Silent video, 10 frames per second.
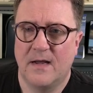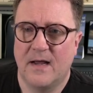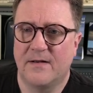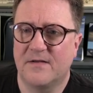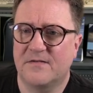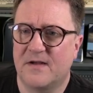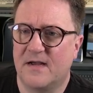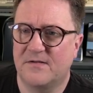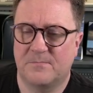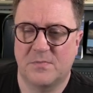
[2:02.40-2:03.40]
In this
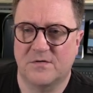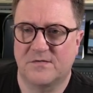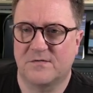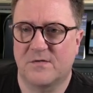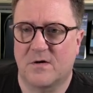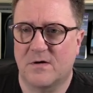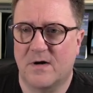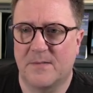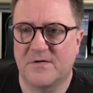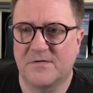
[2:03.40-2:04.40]
case, because it's Docker,
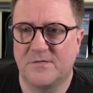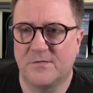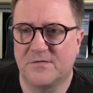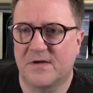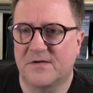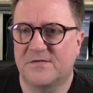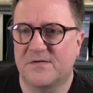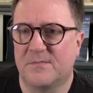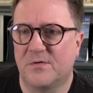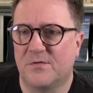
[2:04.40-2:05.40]
I'm just using a
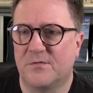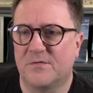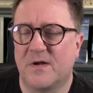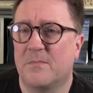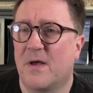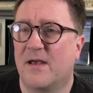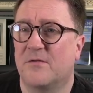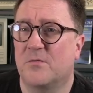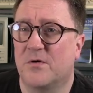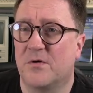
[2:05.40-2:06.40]
simple username
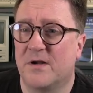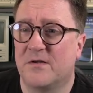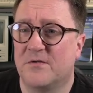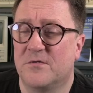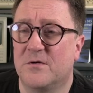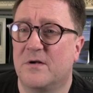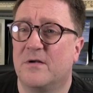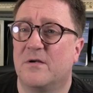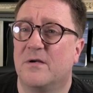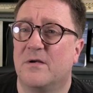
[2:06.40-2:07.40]
password connection to it.
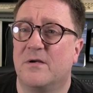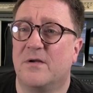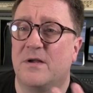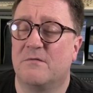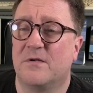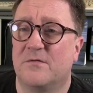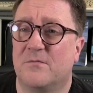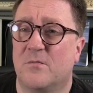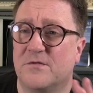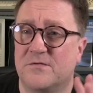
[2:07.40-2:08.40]
If it
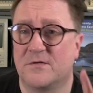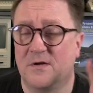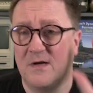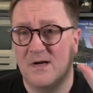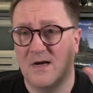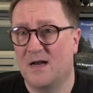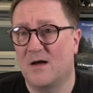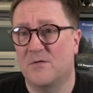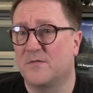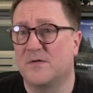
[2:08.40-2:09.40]
was
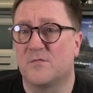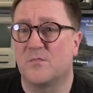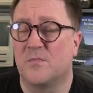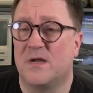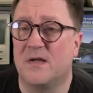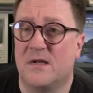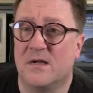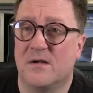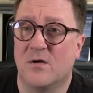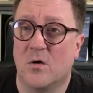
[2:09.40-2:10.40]
cloud, this would be
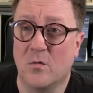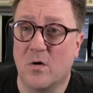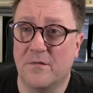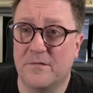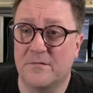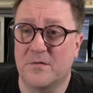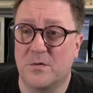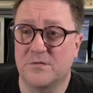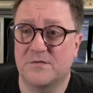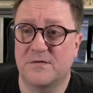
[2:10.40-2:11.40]
OAuth, of
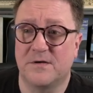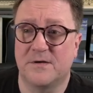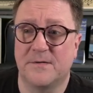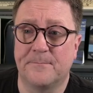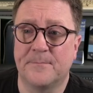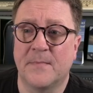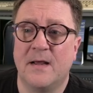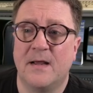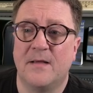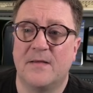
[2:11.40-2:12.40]
course.
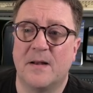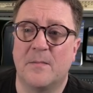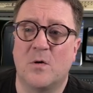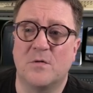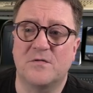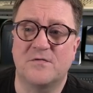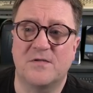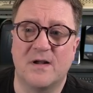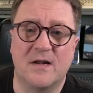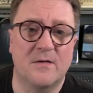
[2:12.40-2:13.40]
Then I'm also
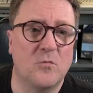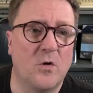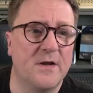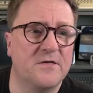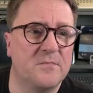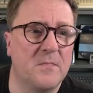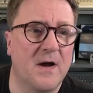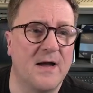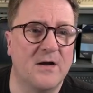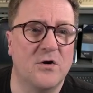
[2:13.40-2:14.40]
telling what is
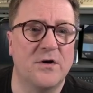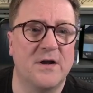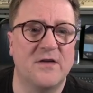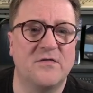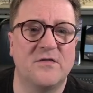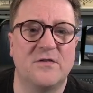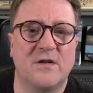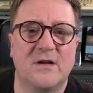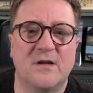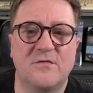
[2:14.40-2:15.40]
my connection
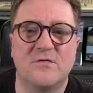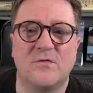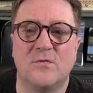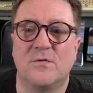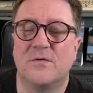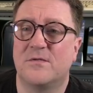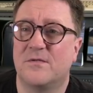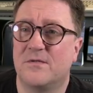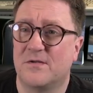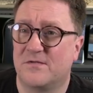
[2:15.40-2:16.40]
to
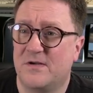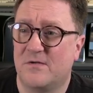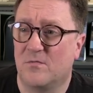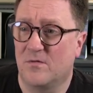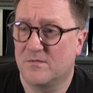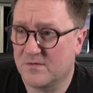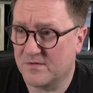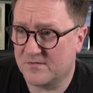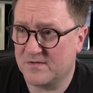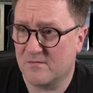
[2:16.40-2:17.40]
the
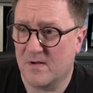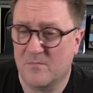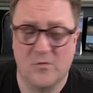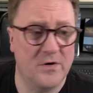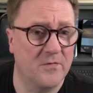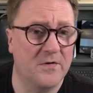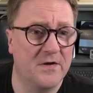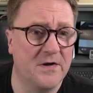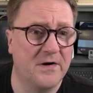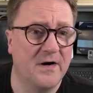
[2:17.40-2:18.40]
SQL I'm working with
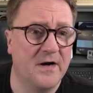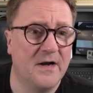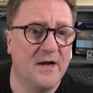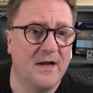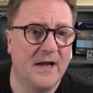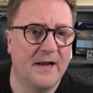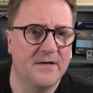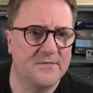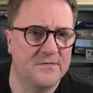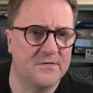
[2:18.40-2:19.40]
here. And
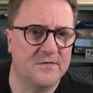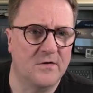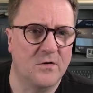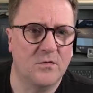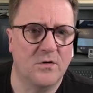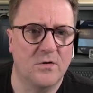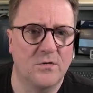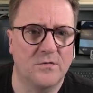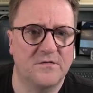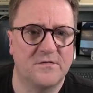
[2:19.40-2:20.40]
this is just a local
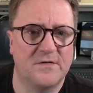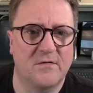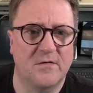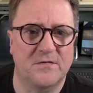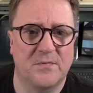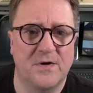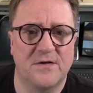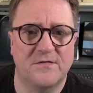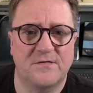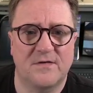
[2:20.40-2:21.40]
host, SQL
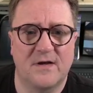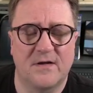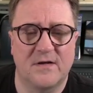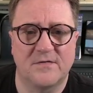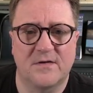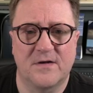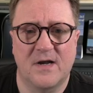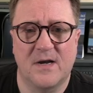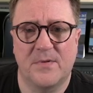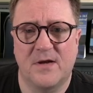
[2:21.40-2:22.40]
Express, and there's a
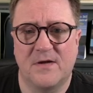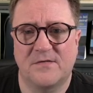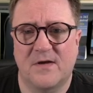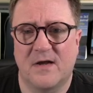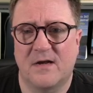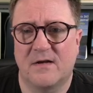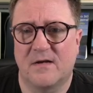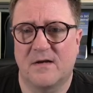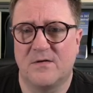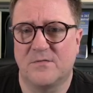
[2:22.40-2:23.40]
database and
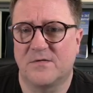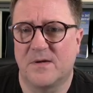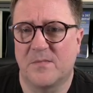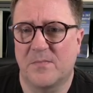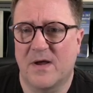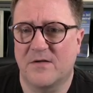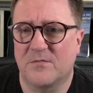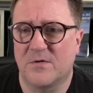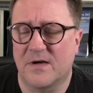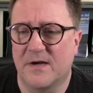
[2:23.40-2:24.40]
a username and
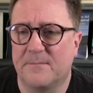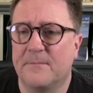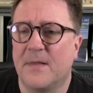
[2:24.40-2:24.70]
password again.